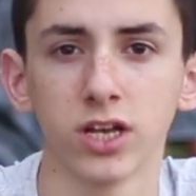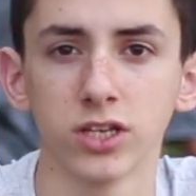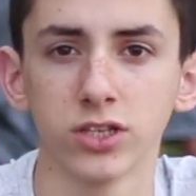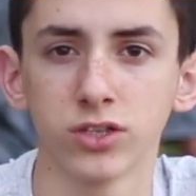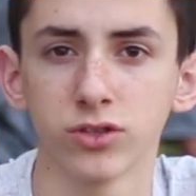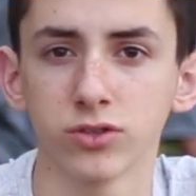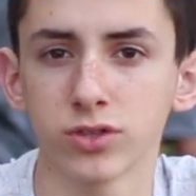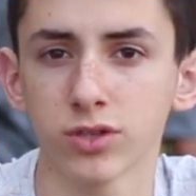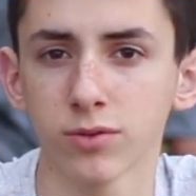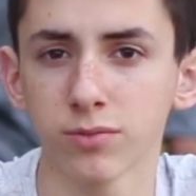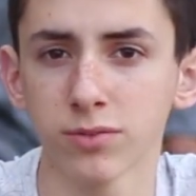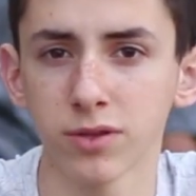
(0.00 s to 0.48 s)

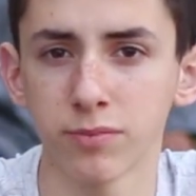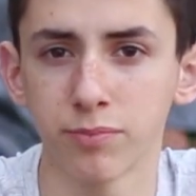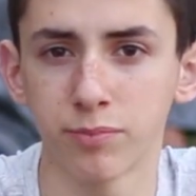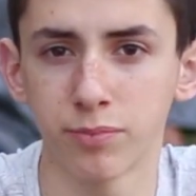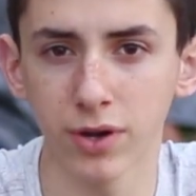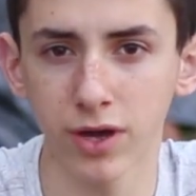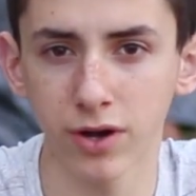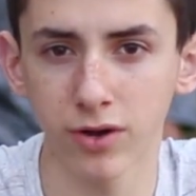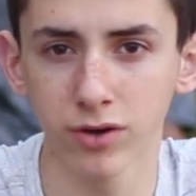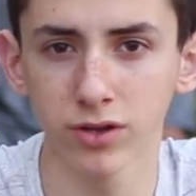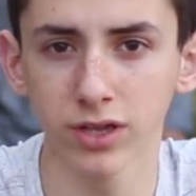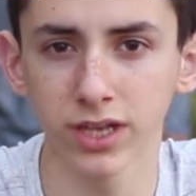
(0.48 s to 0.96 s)
So some of the
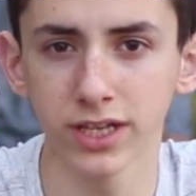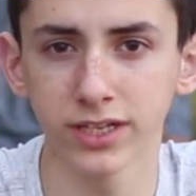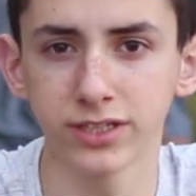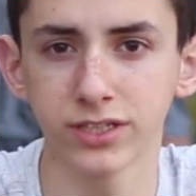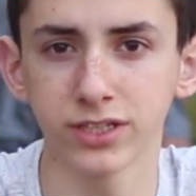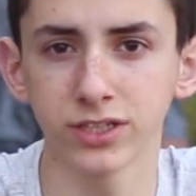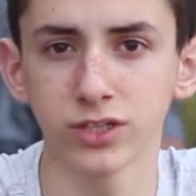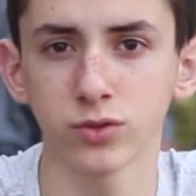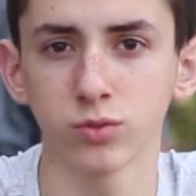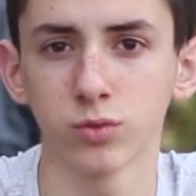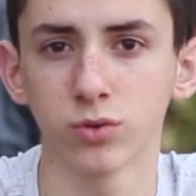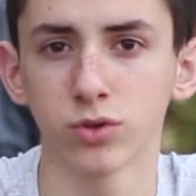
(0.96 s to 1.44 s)
better
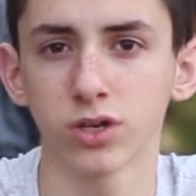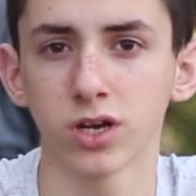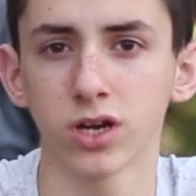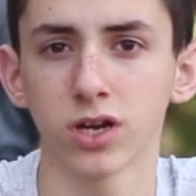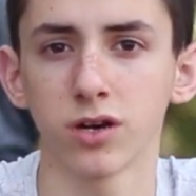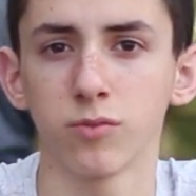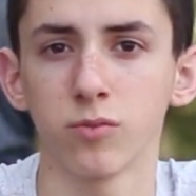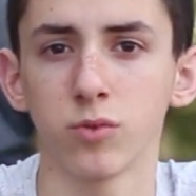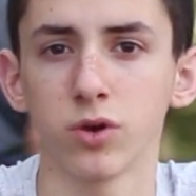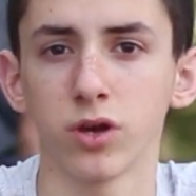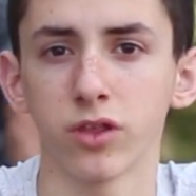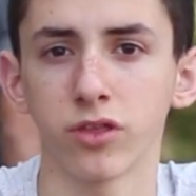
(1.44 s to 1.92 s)
lenses will
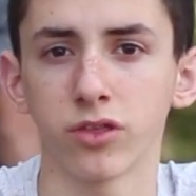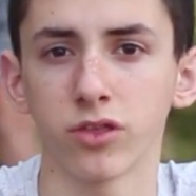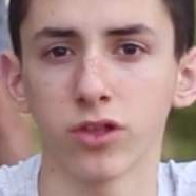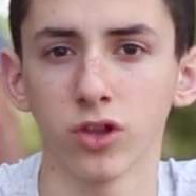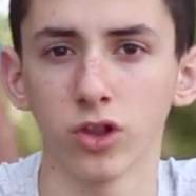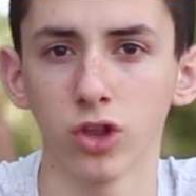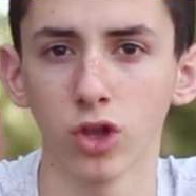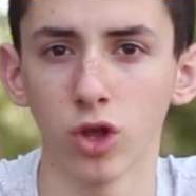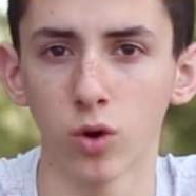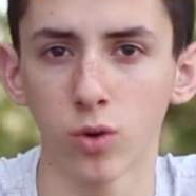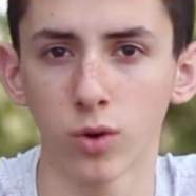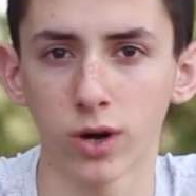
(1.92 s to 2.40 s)
come with
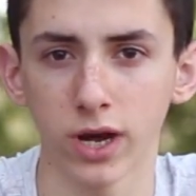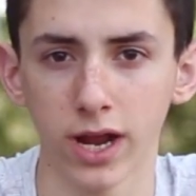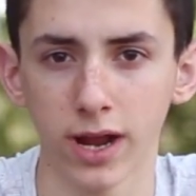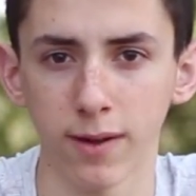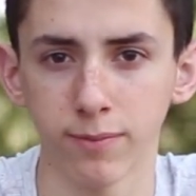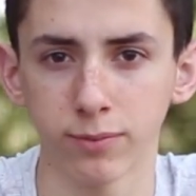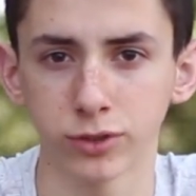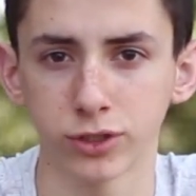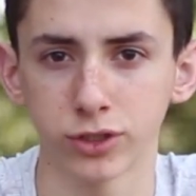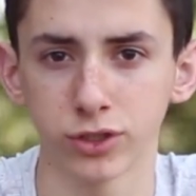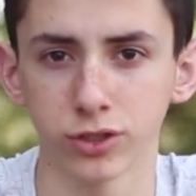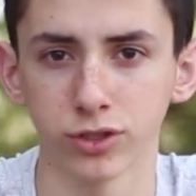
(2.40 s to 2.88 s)
lower
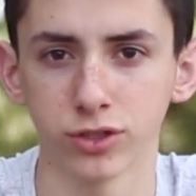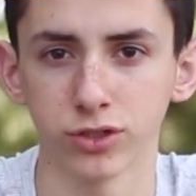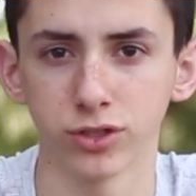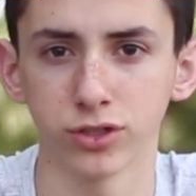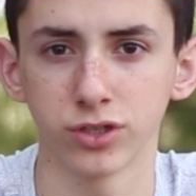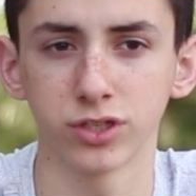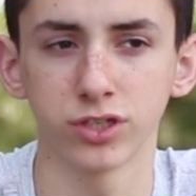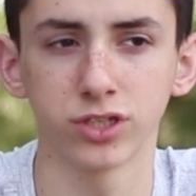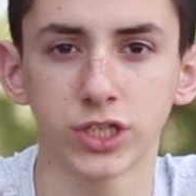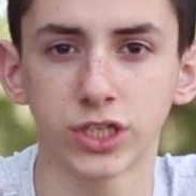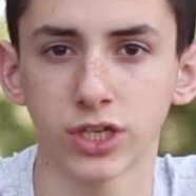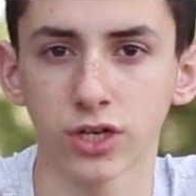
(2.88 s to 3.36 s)

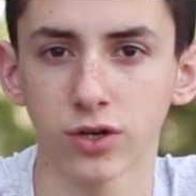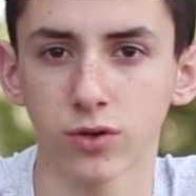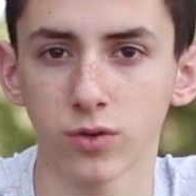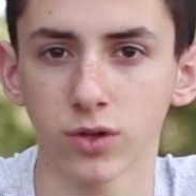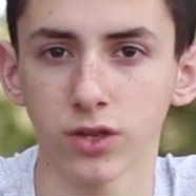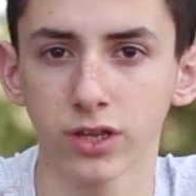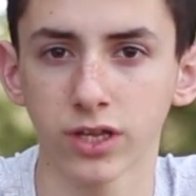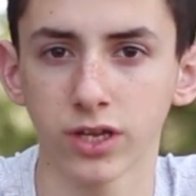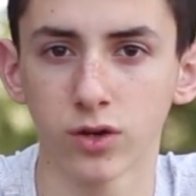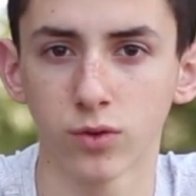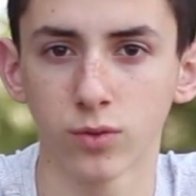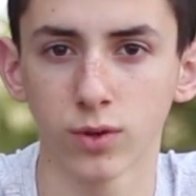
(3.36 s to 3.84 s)
apertures,
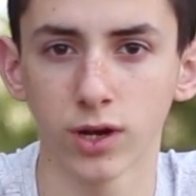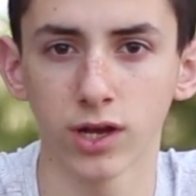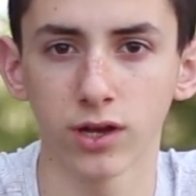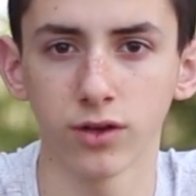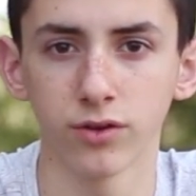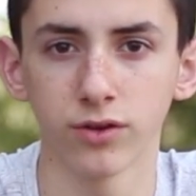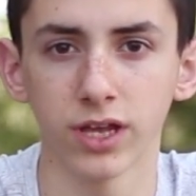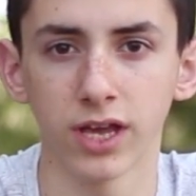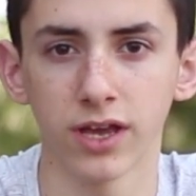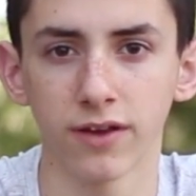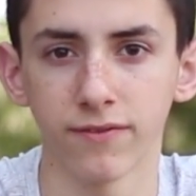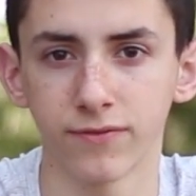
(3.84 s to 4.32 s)
generally
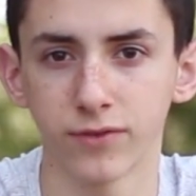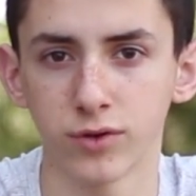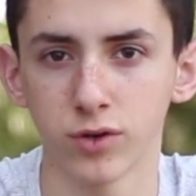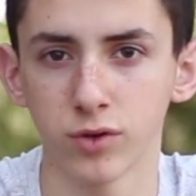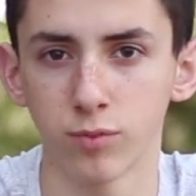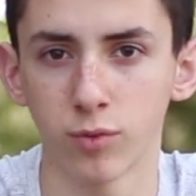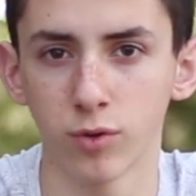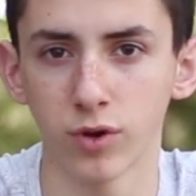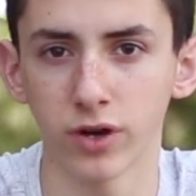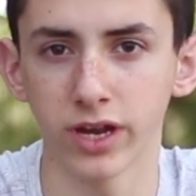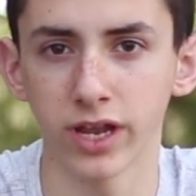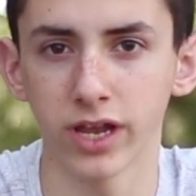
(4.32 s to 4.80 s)
around
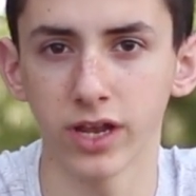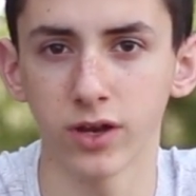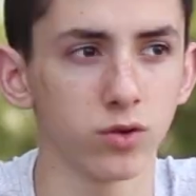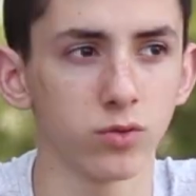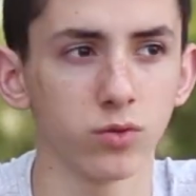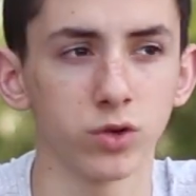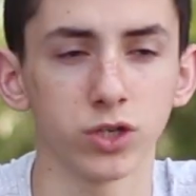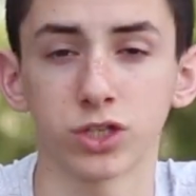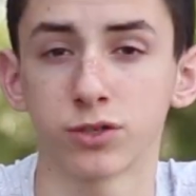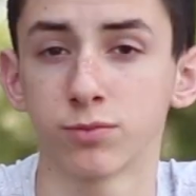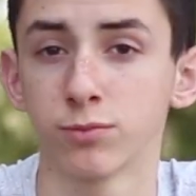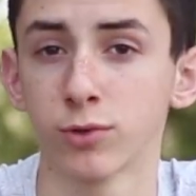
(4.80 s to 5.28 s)
f2.8,
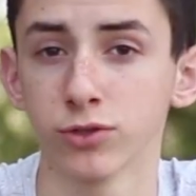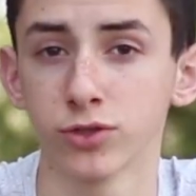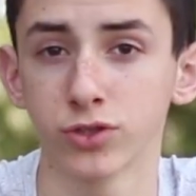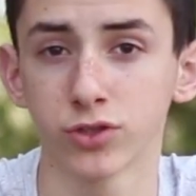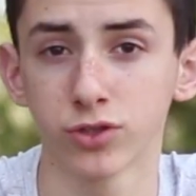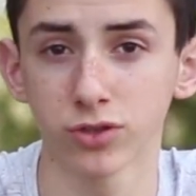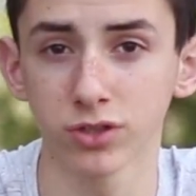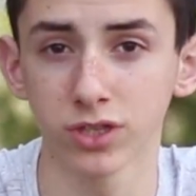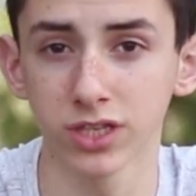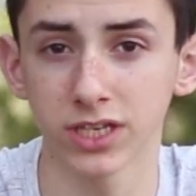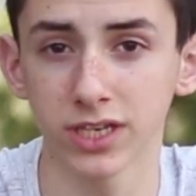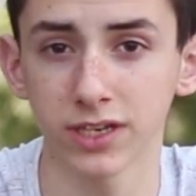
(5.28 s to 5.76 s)
which most
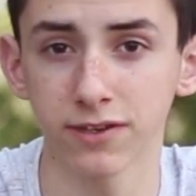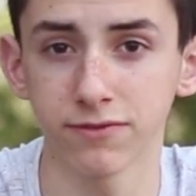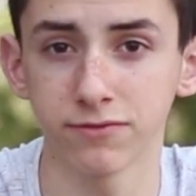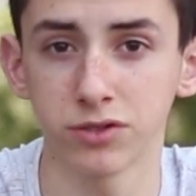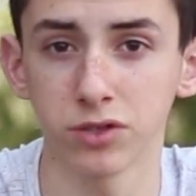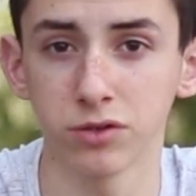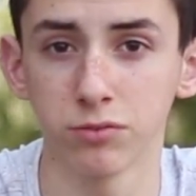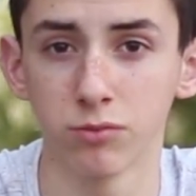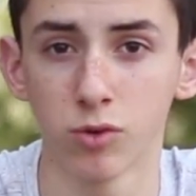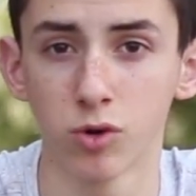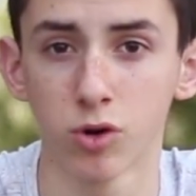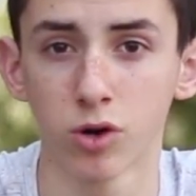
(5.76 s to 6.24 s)
certainly
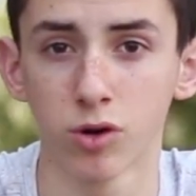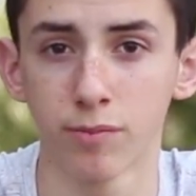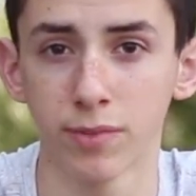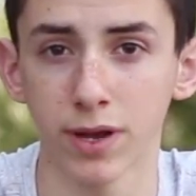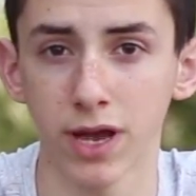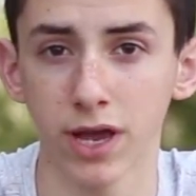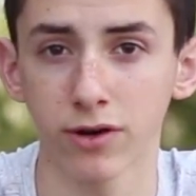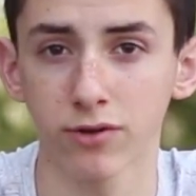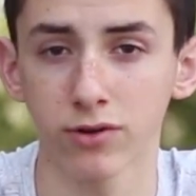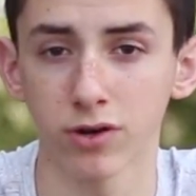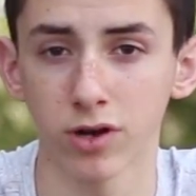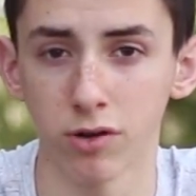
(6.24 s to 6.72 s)
gives you more
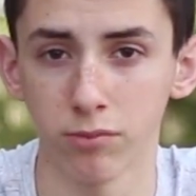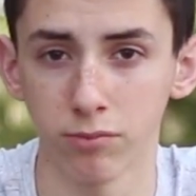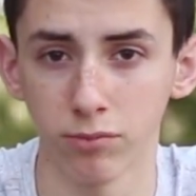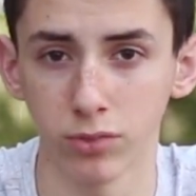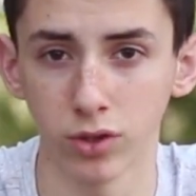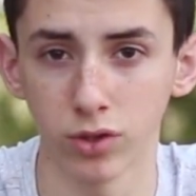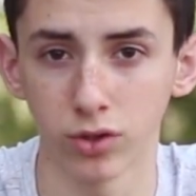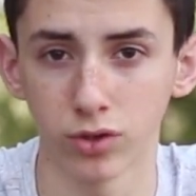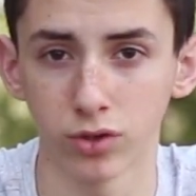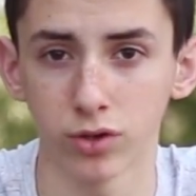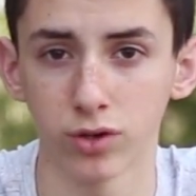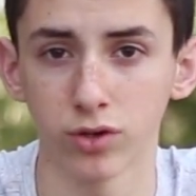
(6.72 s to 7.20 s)
background
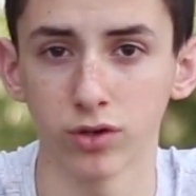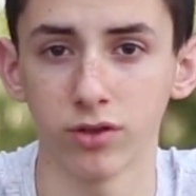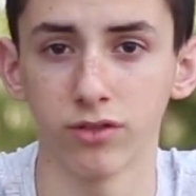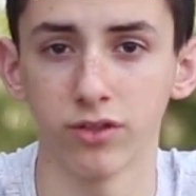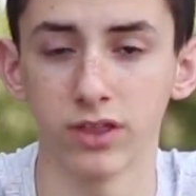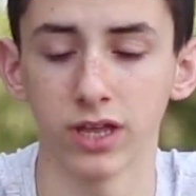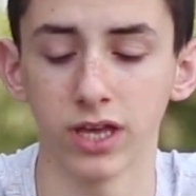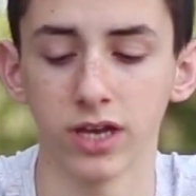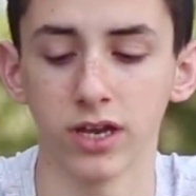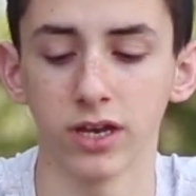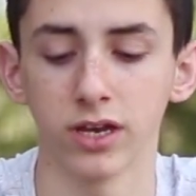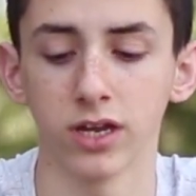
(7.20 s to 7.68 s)
blur
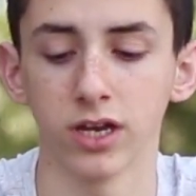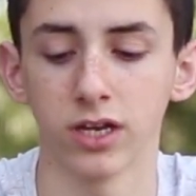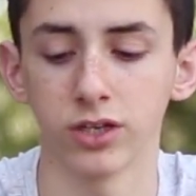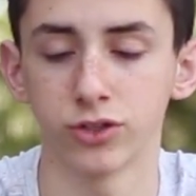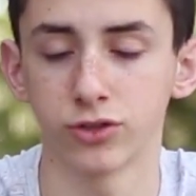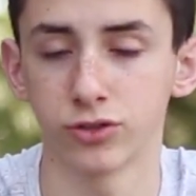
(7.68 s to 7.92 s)
than a